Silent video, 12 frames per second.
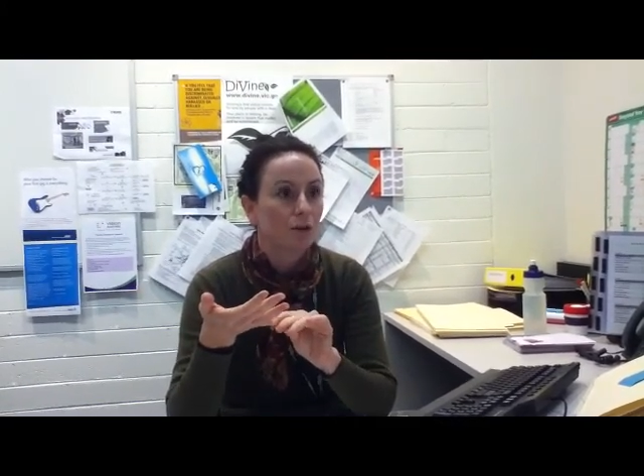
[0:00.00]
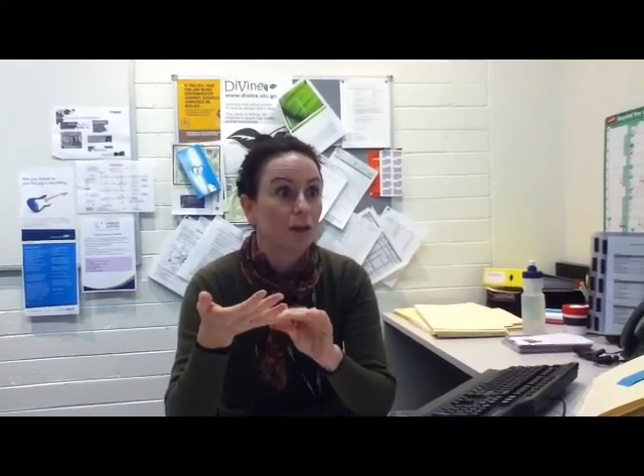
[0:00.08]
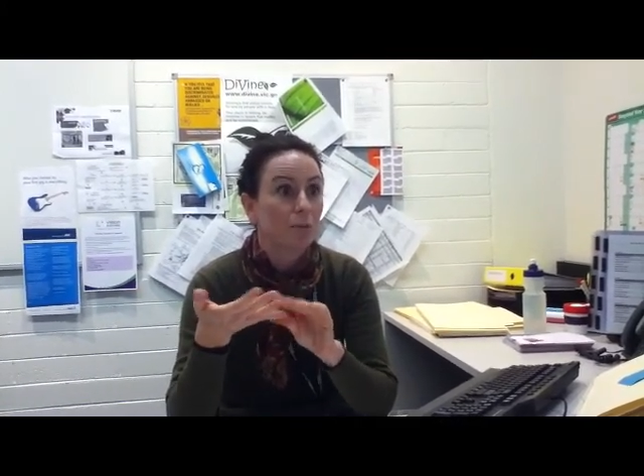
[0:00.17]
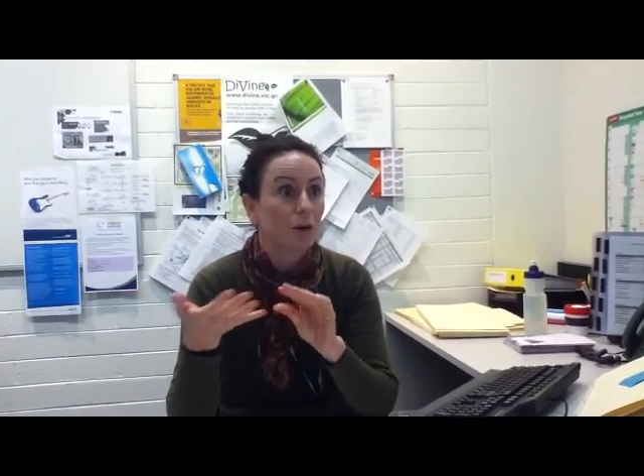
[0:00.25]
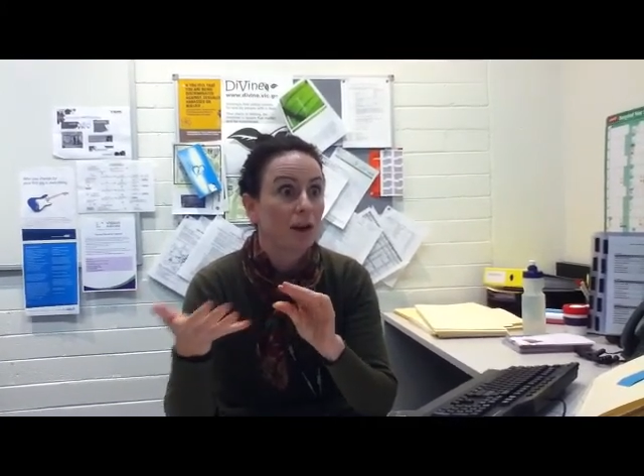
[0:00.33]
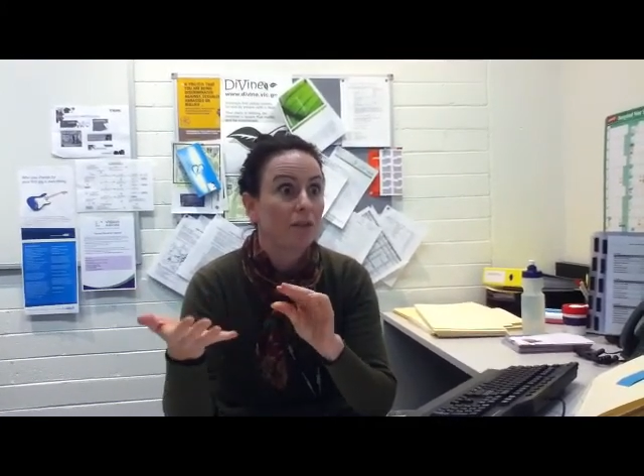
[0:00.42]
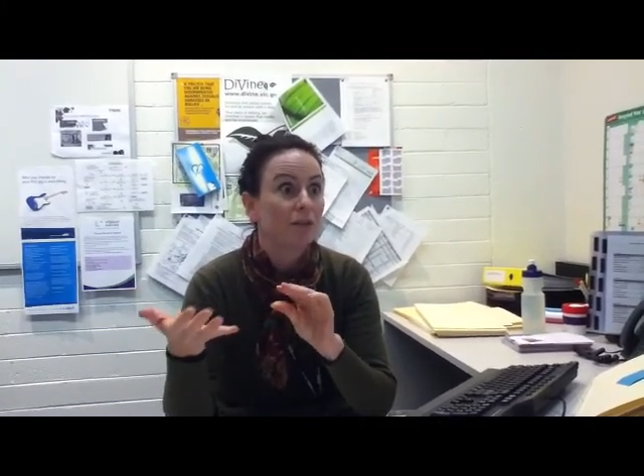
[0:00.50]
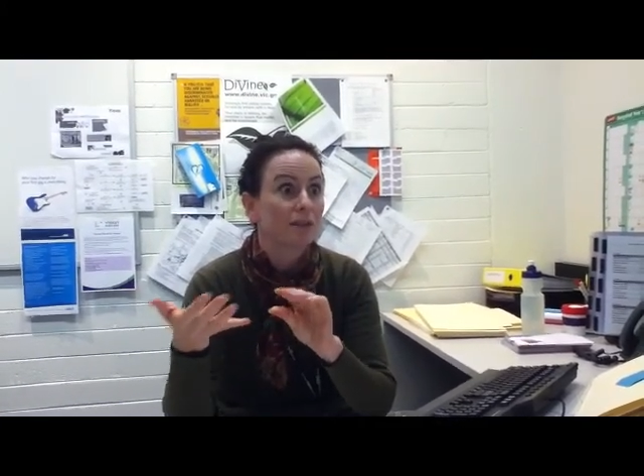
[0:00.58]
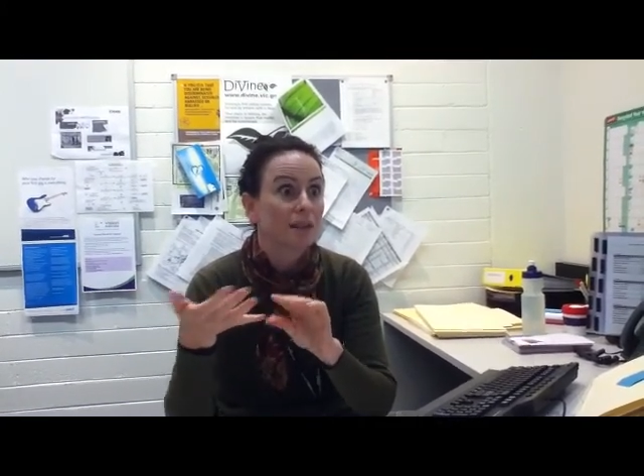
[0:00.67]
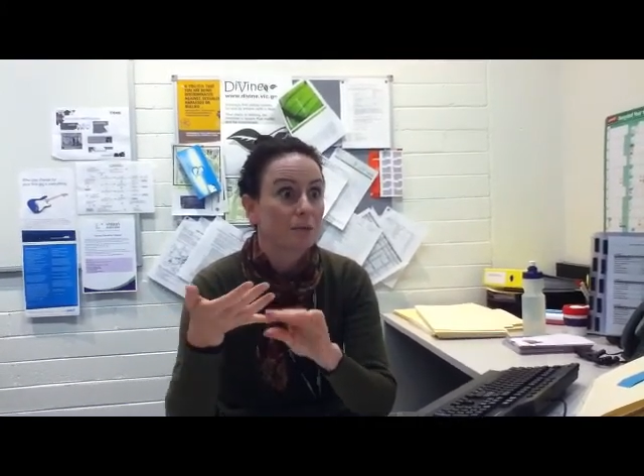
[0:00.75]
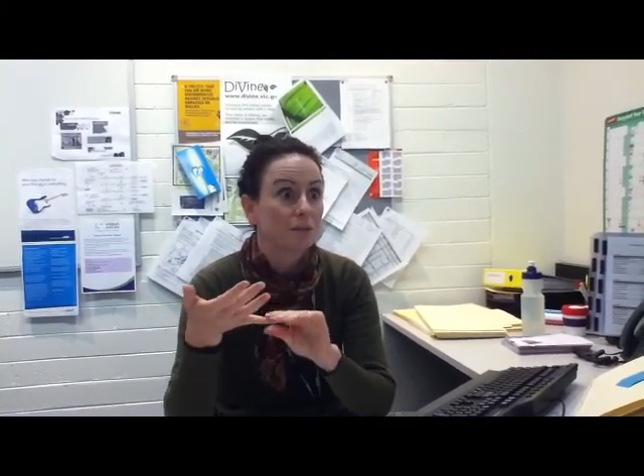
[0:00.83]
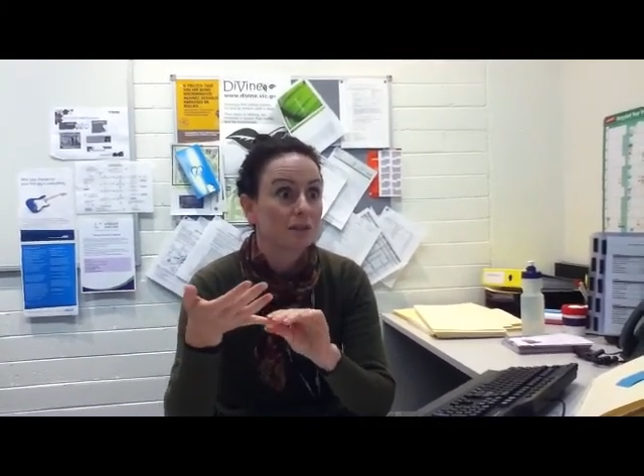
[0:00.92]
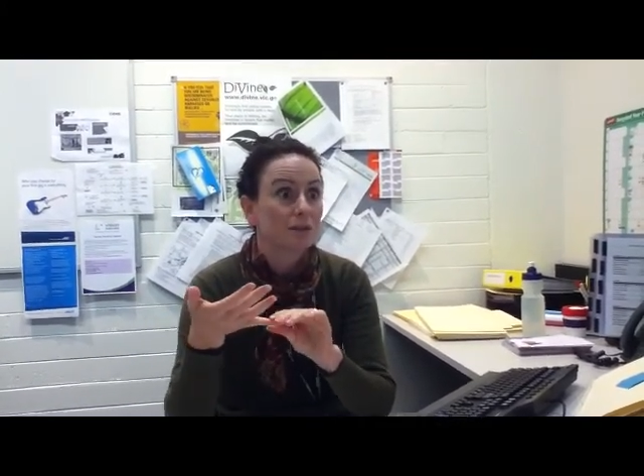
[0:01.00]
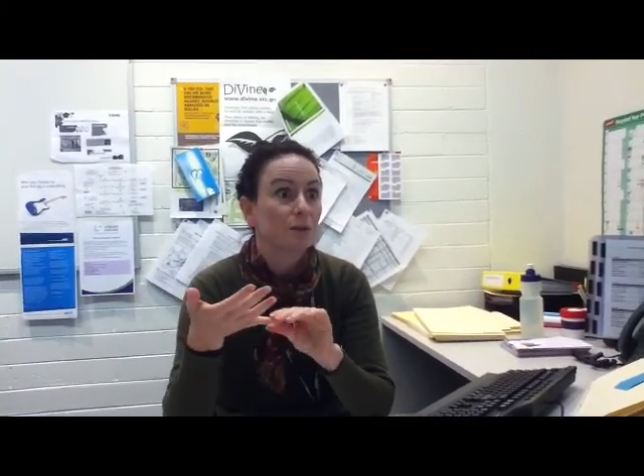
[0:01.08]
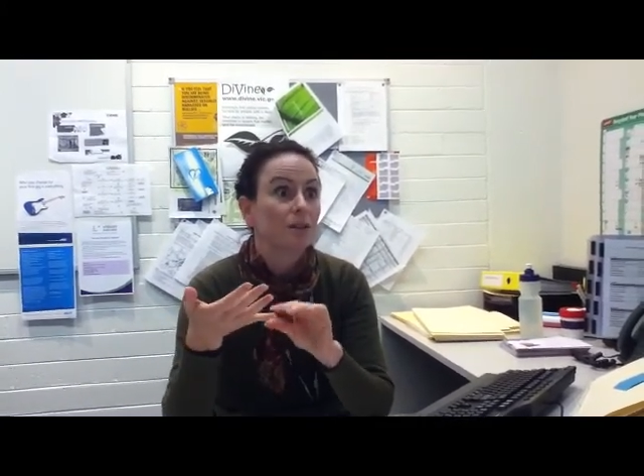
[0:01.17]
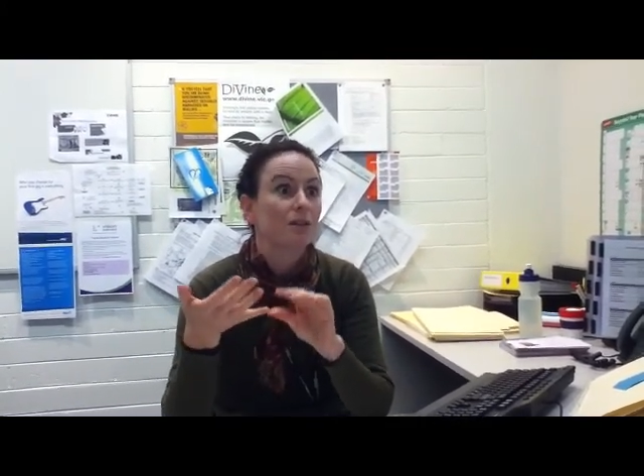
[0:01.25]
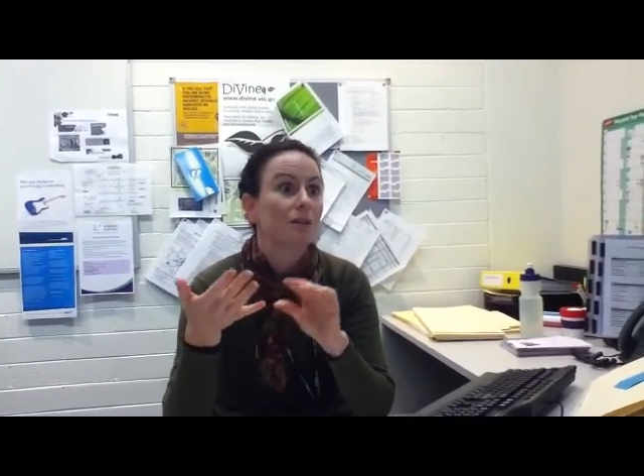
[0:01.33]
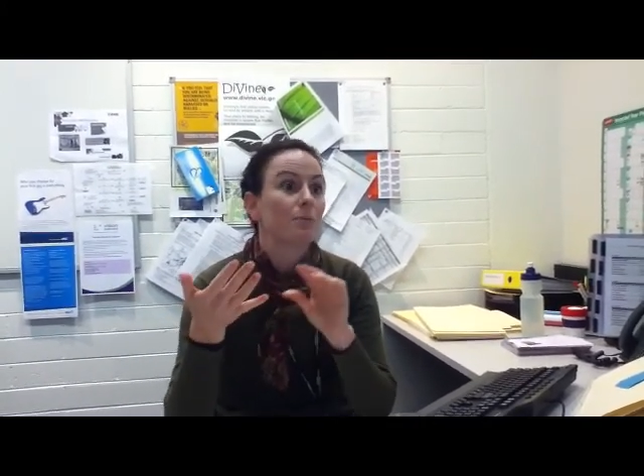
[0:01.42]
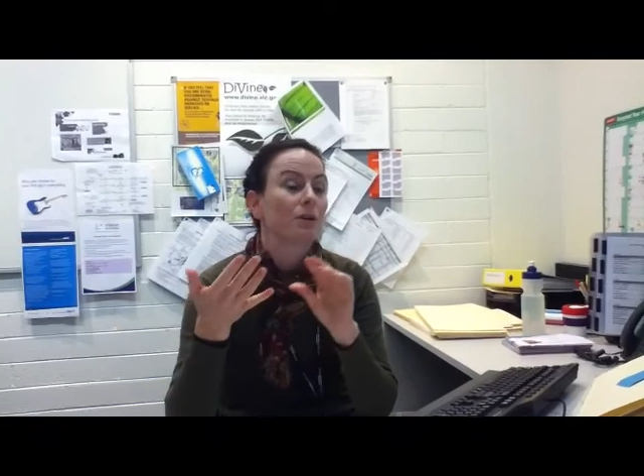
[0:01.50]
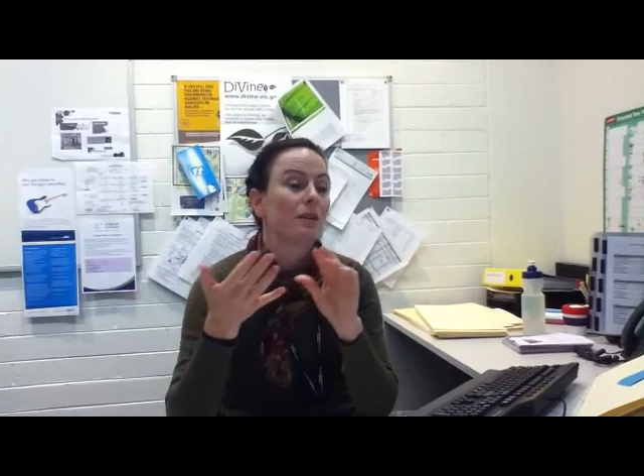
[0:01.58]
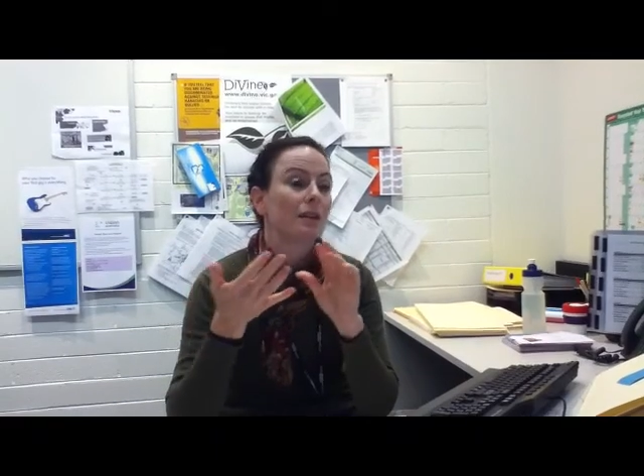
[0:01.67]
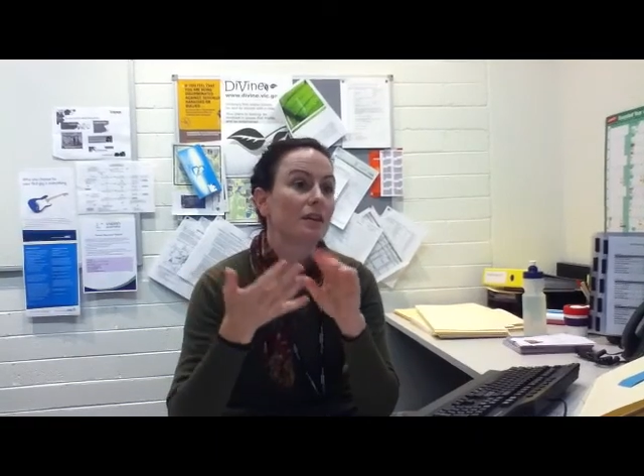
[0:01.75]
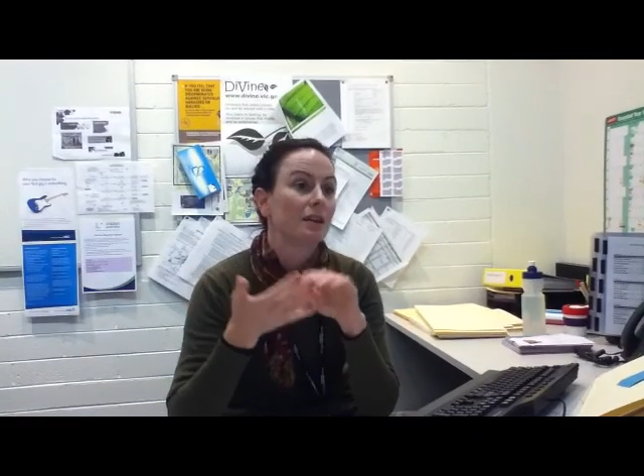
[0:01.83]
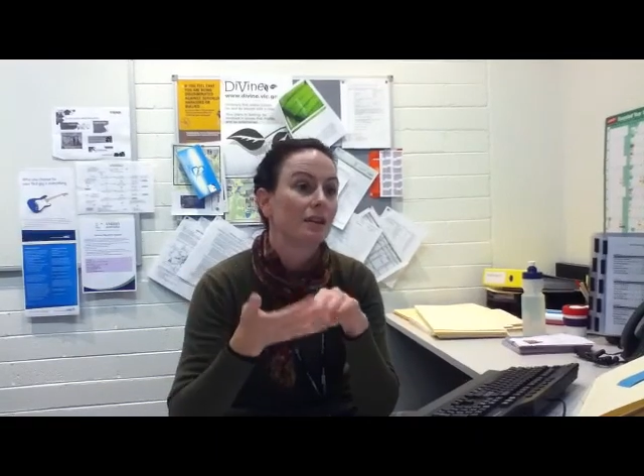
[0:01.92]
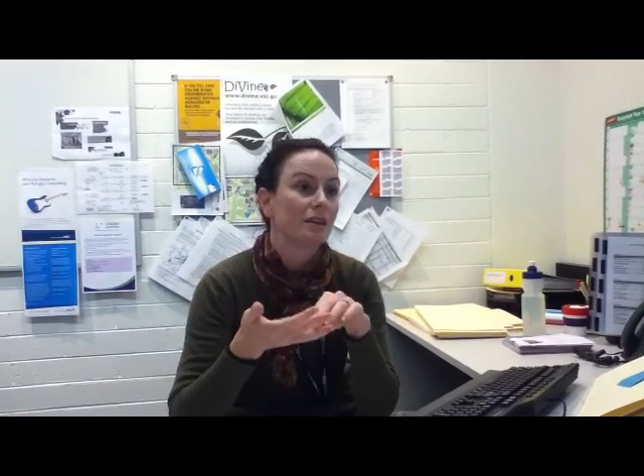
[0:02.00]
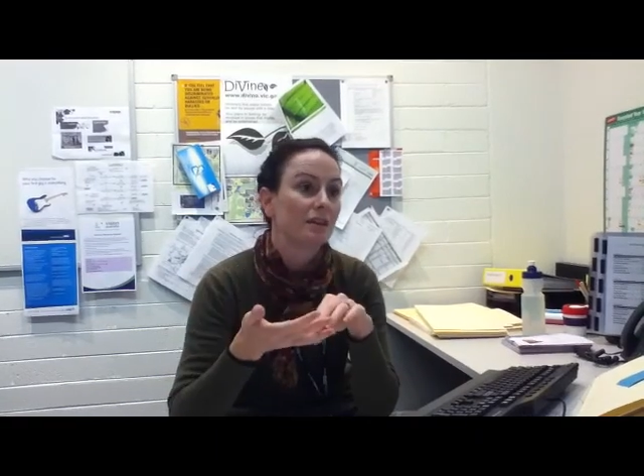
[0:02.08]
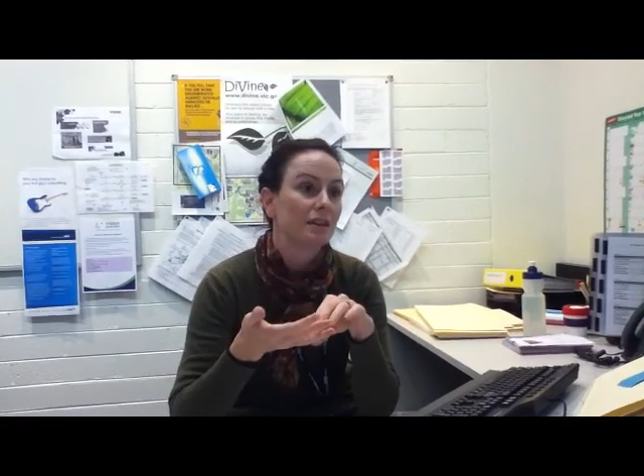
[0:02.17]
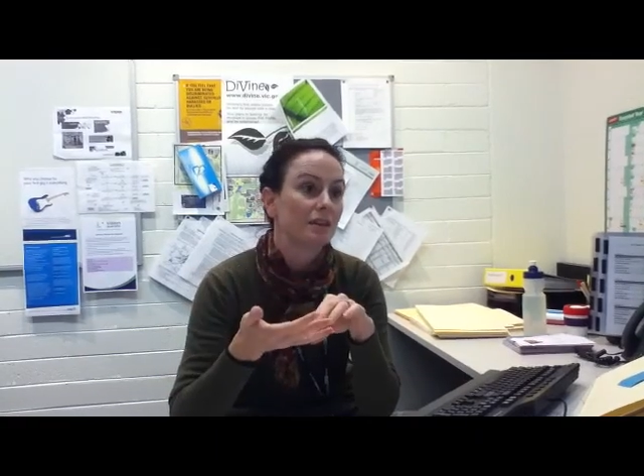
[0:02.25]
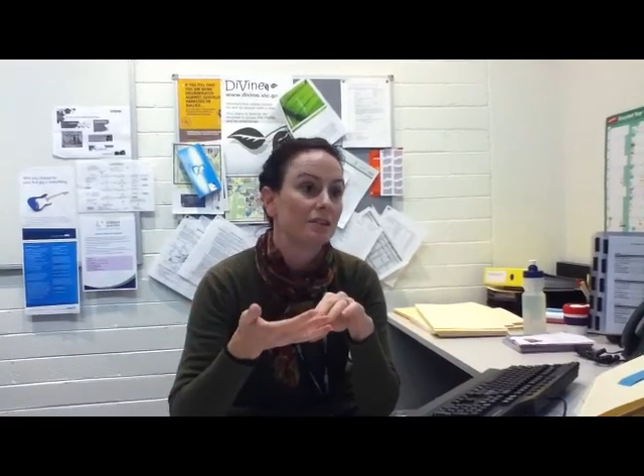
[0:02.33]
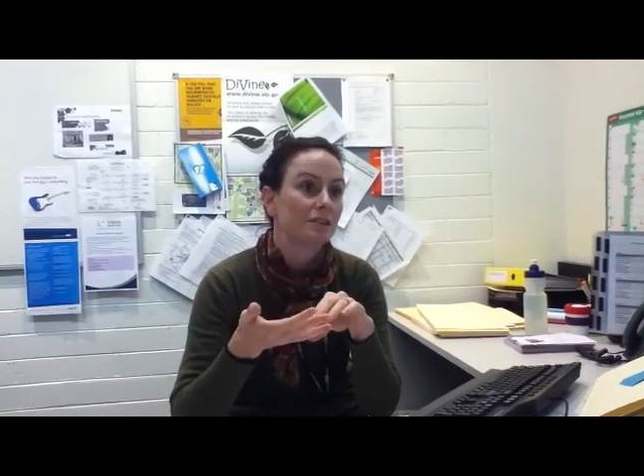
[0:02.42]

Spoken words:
they might have the same disability, but then